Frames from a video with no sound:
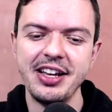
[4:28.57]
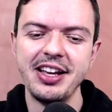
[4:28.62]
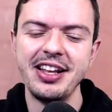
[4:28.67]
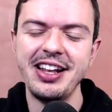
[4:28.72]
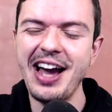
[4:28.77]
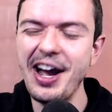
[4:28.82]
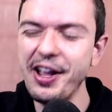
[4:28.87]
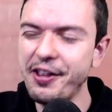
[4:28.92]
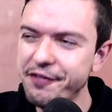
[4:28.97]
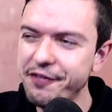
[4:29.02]

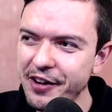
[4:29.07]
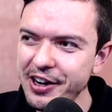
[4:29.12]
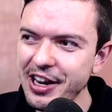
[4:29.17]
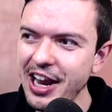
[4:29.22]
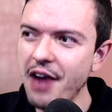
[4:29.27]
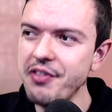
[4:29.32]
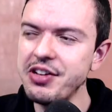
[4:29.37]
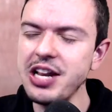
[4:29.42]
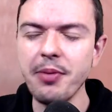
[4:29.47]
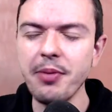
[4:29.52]
Now it's funny,
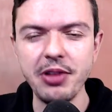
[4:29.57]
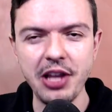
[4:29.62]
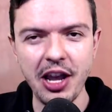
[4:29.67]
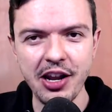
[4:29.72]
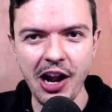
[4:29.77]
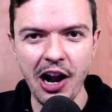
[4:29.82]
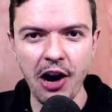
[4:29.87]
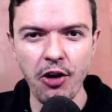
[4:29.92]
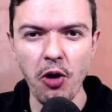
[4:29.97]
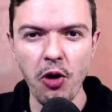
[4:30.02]
every time
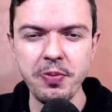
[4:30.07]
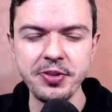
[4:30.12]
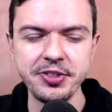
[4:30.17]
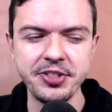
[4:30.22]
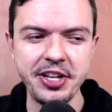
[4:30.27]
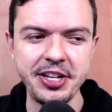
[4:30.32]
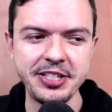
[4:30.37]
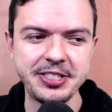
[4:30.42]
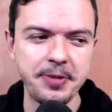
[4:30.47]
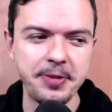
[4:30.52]
Leonardo opens
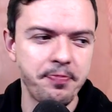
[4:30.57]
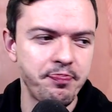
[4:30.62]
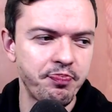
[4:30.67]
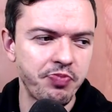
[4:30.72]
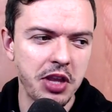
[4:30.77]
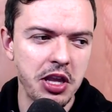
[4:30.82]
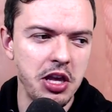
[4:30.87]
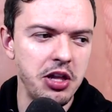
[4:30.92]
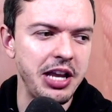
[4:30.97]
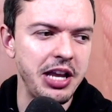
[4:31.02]
these,
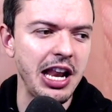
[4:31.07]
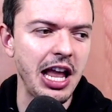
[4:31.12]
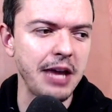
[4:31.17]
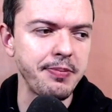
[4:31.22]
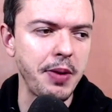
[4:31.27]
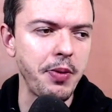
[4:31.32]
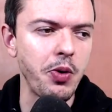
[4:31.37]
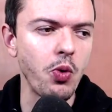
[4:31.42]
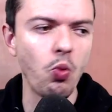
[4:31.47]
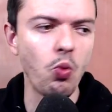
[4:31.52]
he'll get like
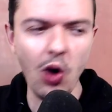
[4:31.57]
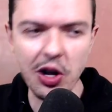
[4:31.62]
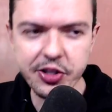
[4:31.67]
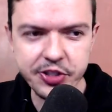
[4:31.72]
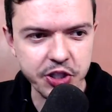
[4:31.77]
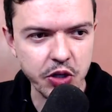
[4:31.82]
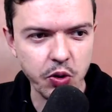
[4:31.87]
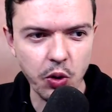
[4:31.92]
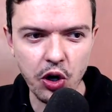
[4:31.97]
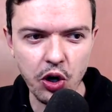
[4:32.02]
maybe one
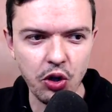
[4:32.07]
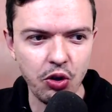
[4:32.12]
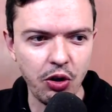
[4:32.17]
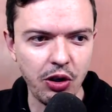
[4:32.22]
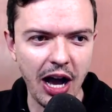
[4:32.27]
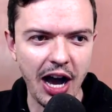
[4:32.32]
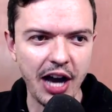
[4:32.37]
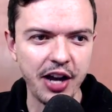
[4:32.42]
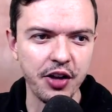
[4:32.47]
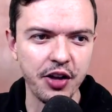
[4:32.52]
Squirtle
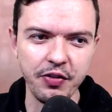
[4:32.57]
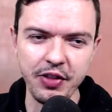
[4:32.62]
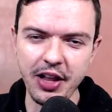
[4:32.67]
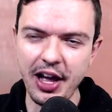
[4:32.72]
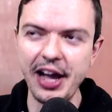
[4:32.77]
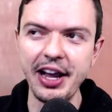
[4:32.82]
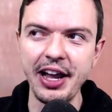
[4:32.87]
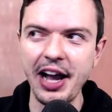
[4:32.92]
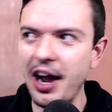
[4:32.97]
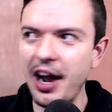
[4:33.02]
out of
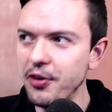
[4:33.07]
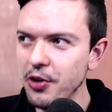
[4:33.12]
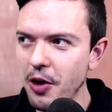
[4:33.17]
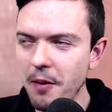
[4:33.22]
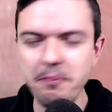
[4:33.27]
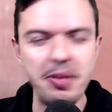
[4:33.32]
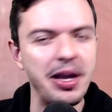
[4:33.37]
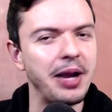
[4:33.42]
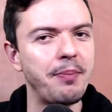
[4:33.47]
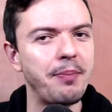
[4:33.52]
like, I don't know, a
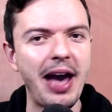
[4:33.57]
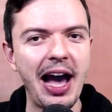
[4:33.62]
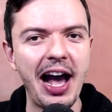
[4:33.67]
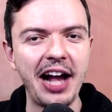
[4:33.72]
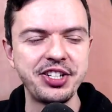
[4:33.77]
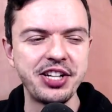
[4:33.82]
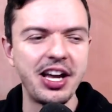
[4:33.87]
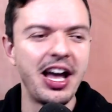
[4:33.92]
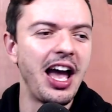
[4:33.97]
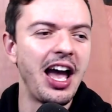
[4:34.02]
big
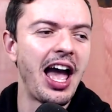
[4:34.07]
batch.